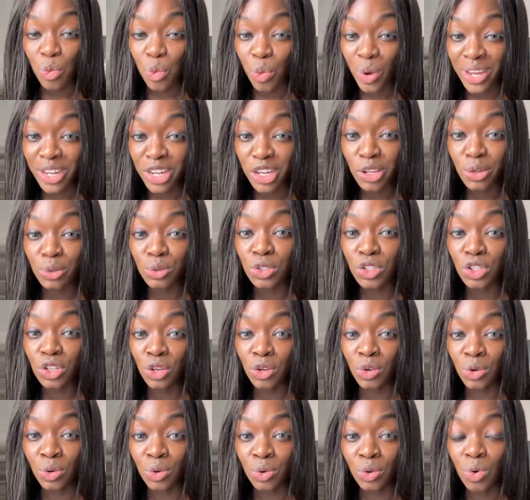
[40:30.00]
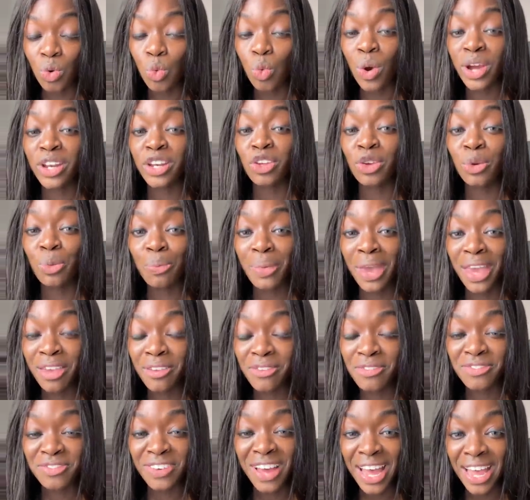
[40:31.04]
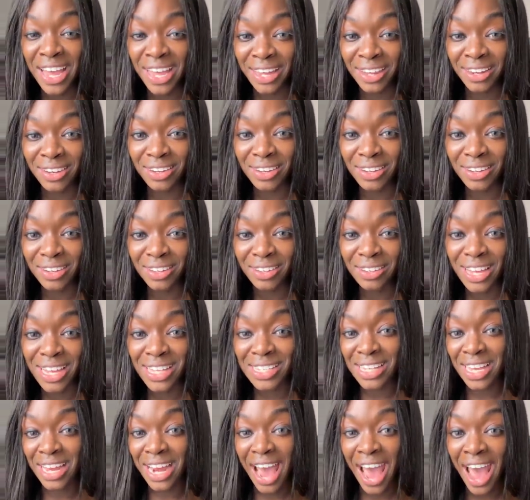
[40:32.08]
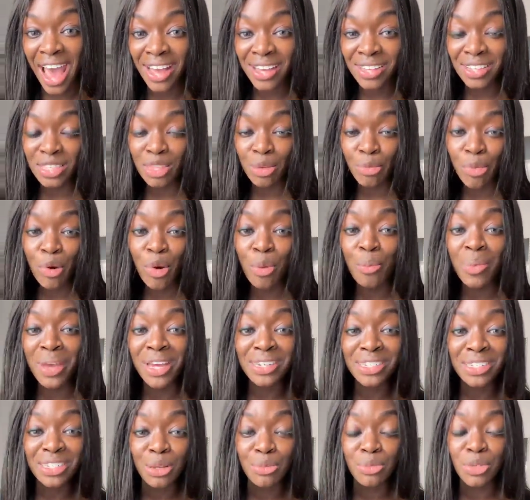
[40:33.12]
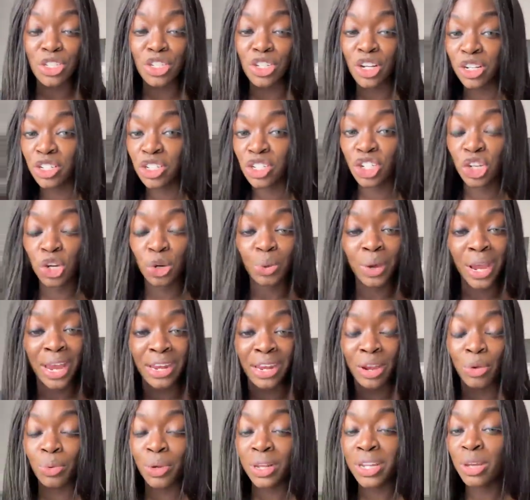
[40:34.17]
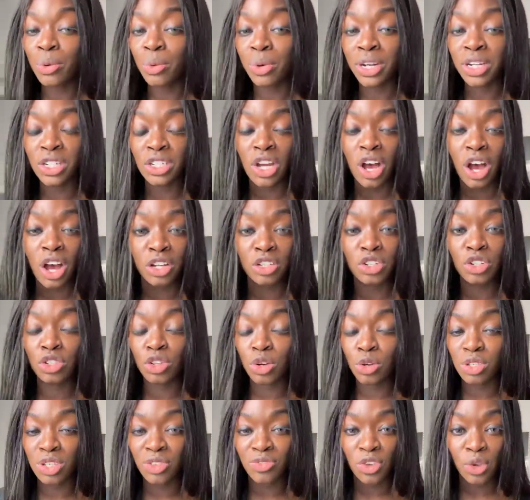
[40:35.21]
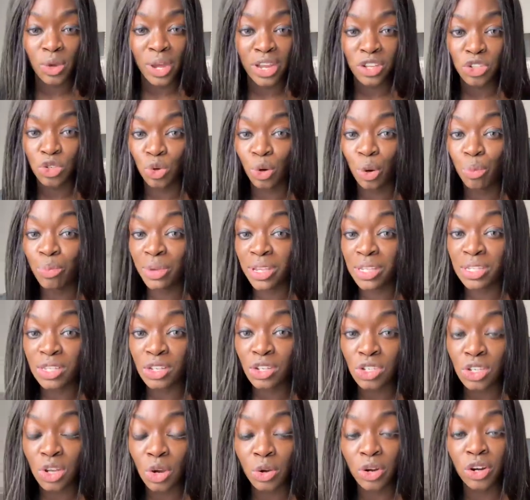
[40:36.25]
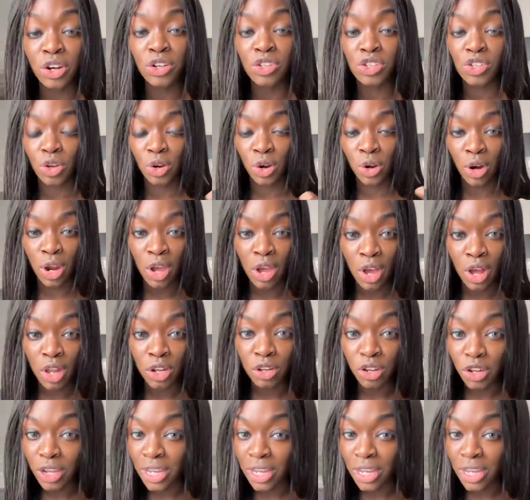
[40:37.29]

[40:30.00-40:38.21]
But when you do, what you may find is that as the momentum starts to create, and I really want to talk to those of you guys who are business owners or